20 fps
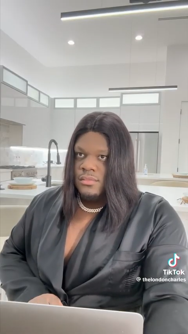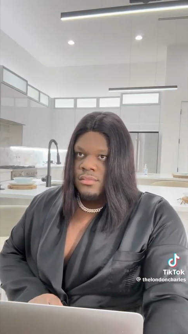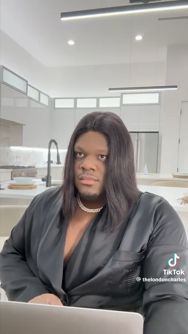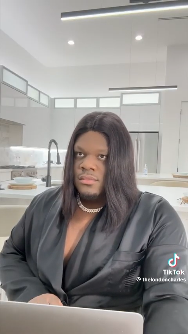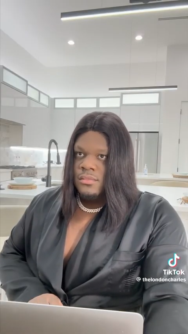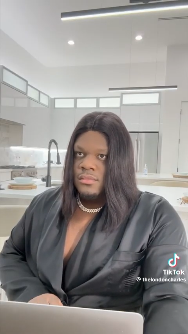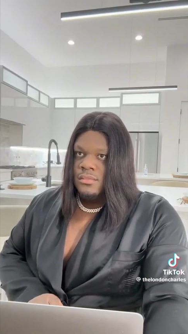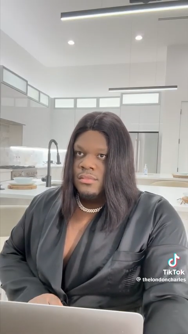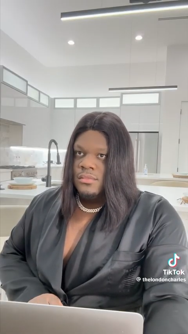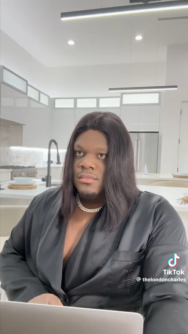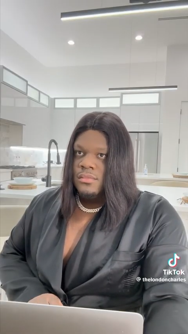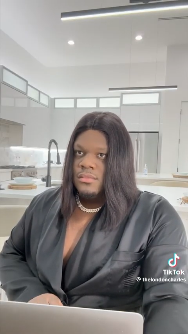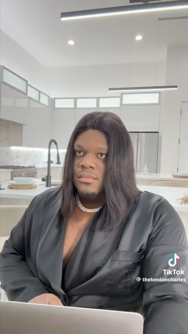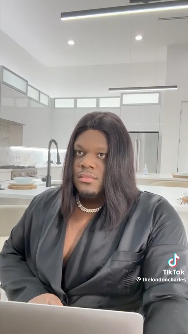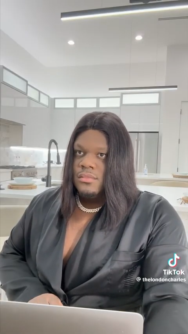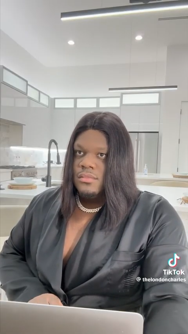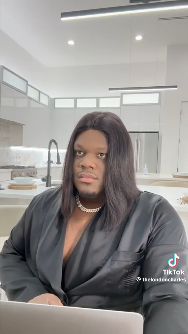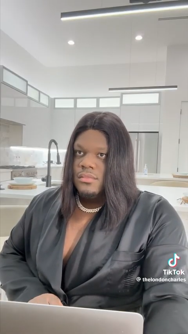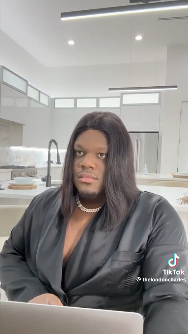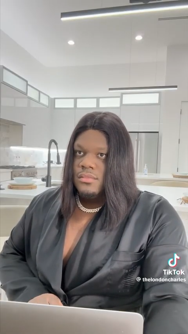
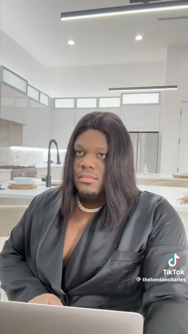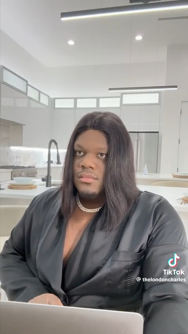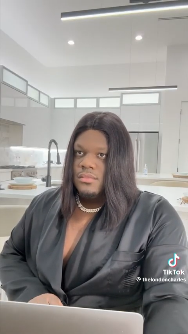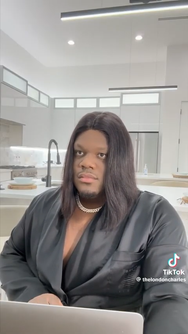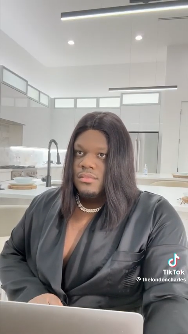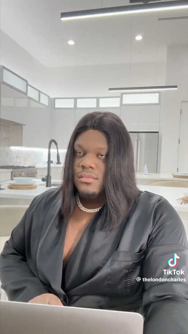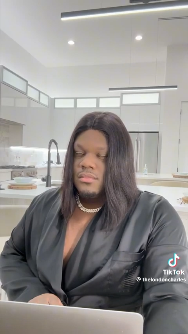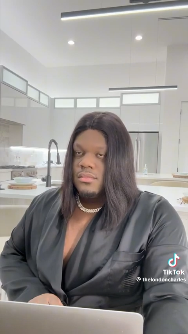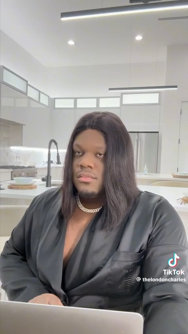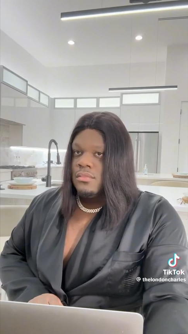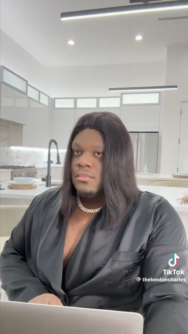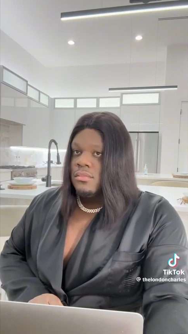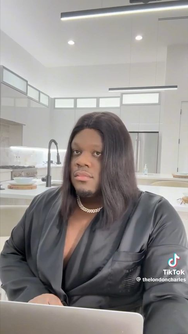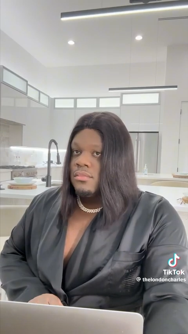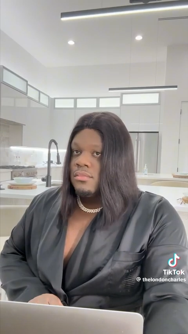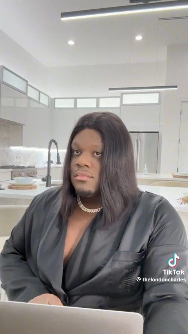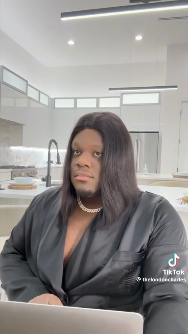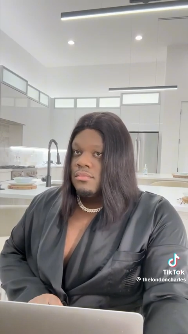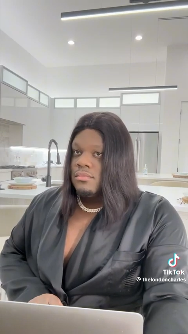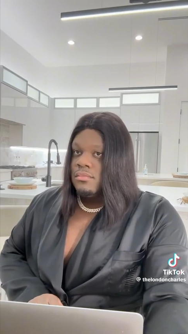[no speech]